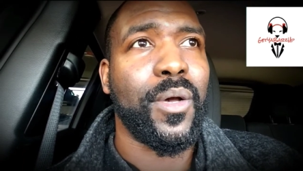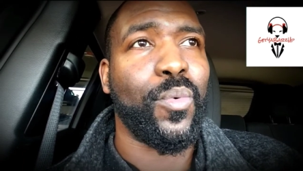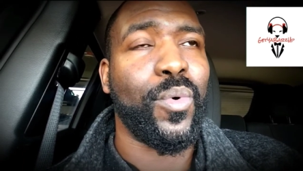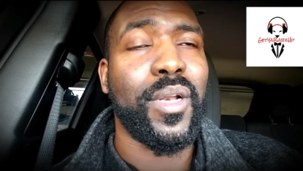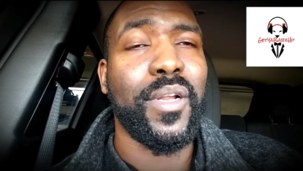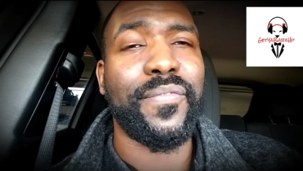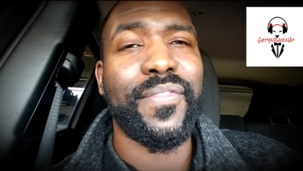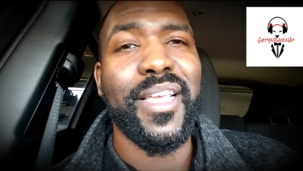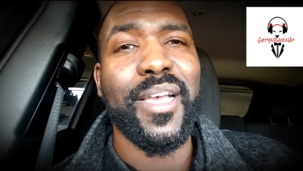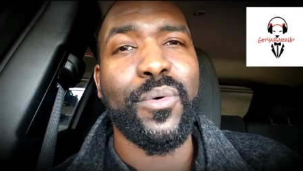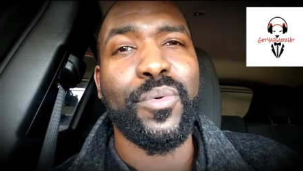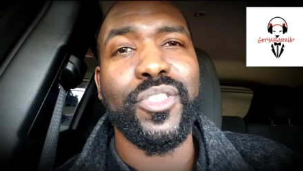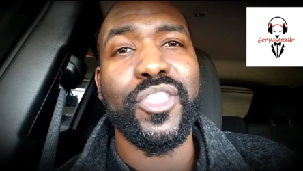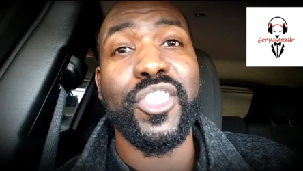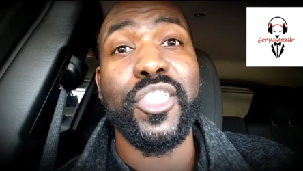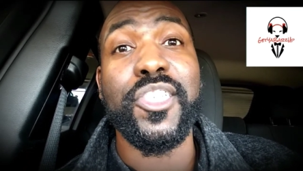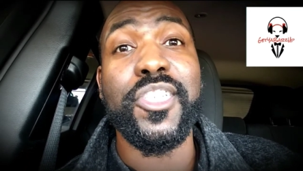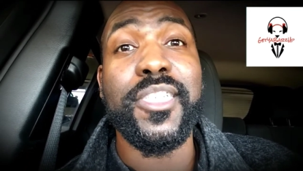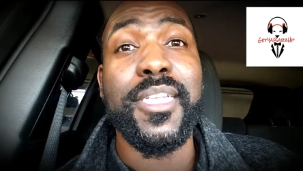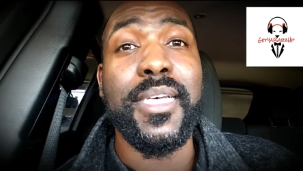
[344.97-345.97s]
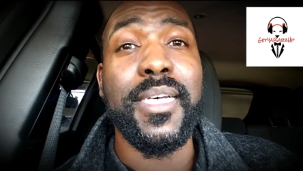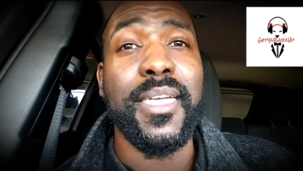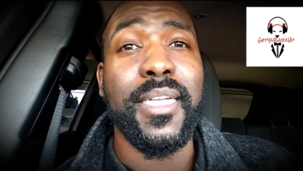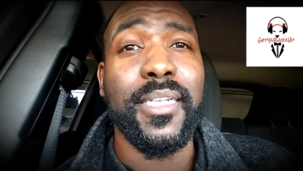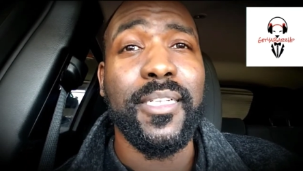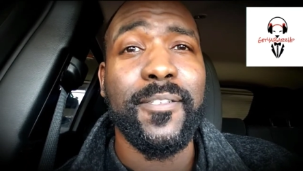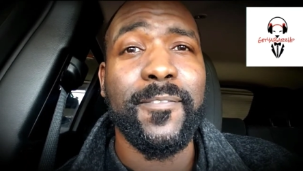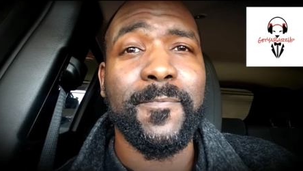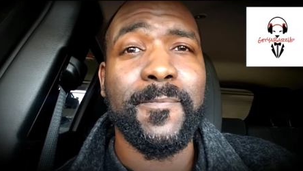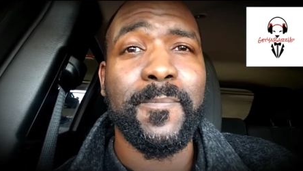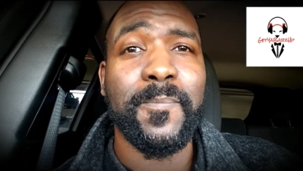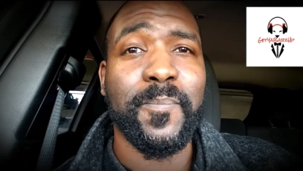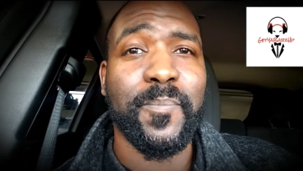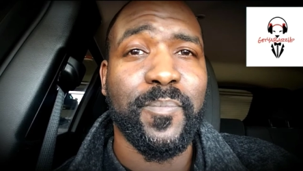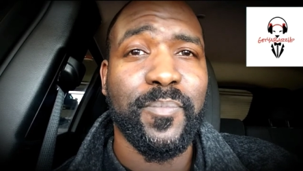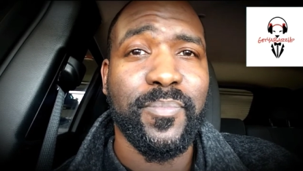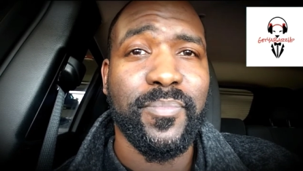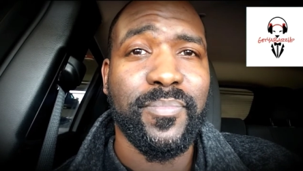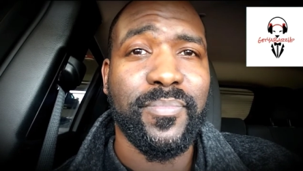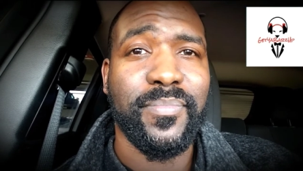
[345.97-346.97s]
What if that was your son?
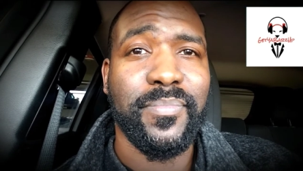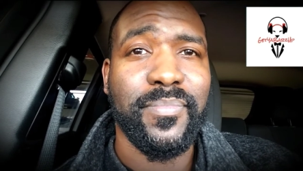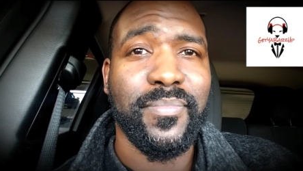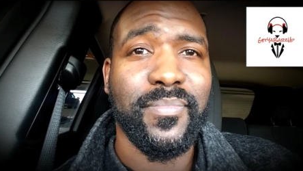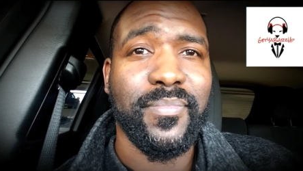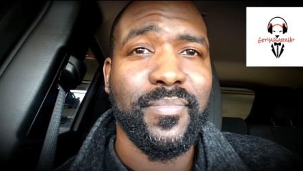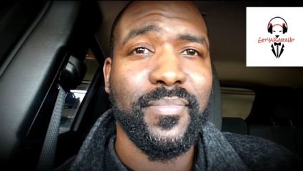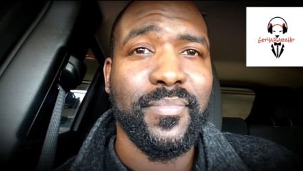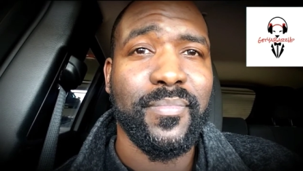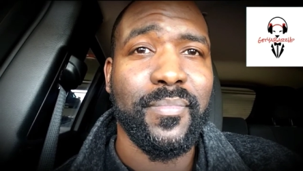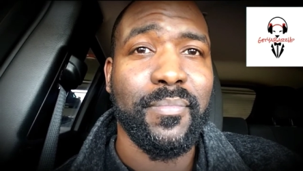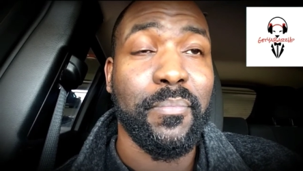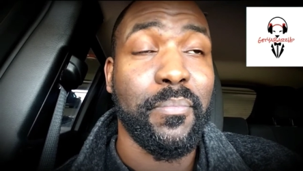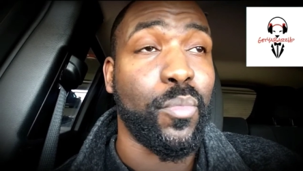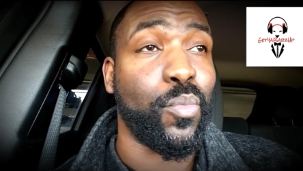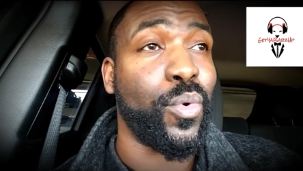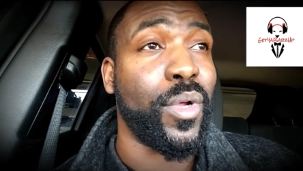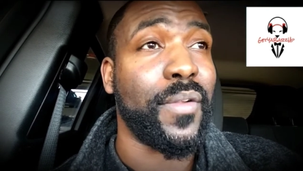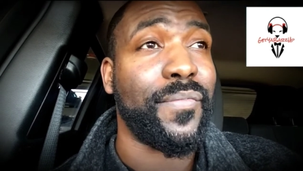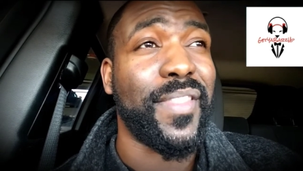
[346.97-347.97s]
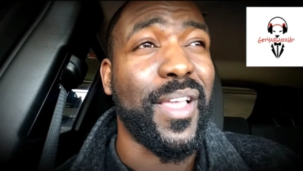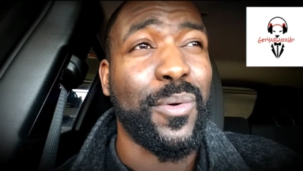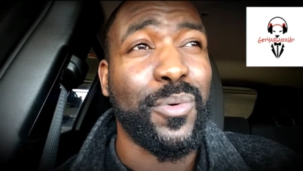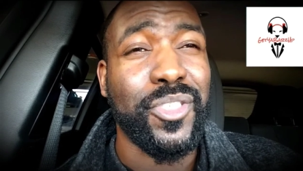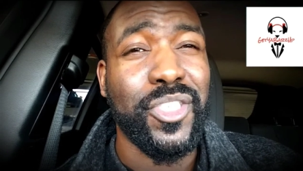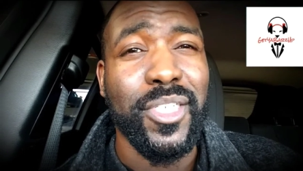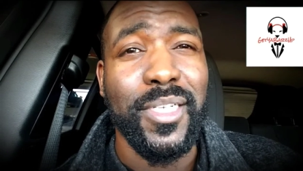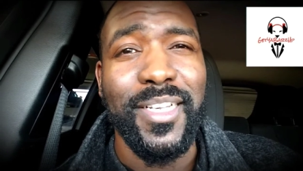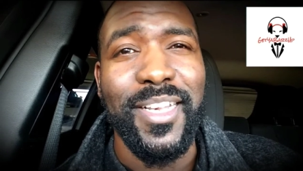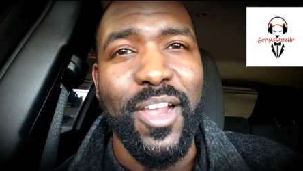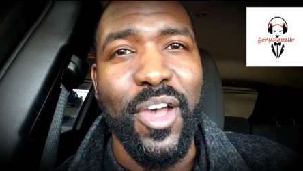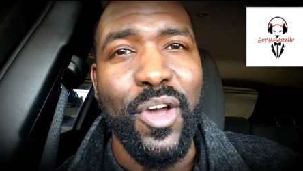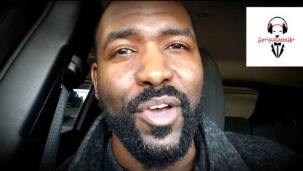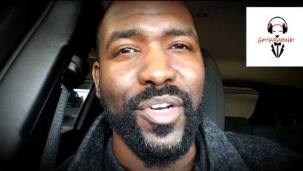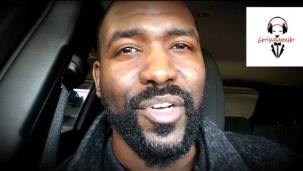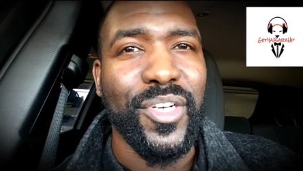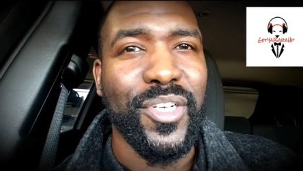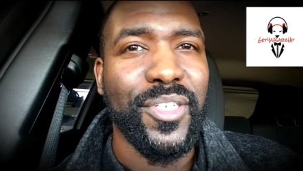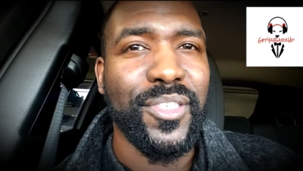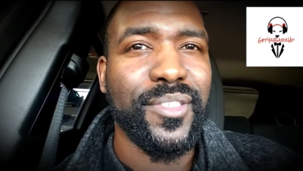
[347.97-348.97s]
What if that was your
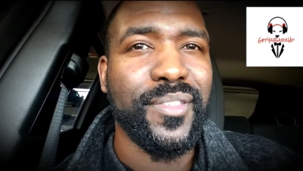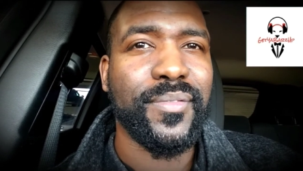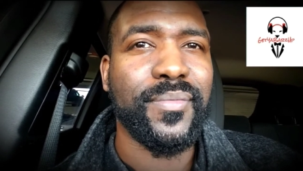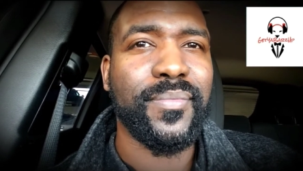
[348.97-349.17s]
daughter?